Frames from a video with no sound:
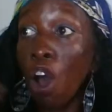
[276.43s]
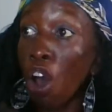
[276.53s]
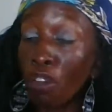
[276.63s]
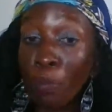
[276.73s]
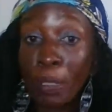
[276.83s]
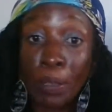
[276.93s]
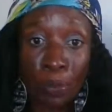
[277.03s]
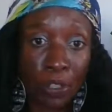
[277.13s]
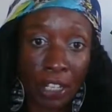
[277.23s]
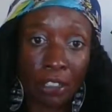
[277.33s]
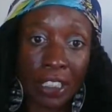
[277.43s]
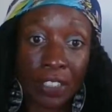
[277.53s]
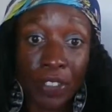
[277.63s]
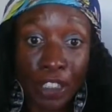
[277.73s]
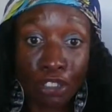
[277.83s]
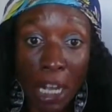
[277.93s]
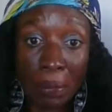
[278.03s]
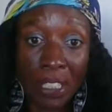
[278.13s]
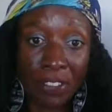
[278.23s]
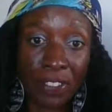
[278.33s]
other people that are living
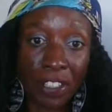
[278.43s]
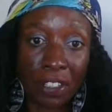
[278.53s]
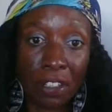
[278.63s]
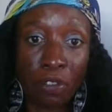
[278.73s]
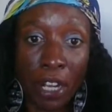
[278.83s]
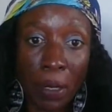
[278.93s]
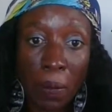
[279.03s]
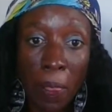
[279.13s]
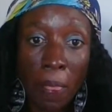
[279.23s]
trapped in fear, right?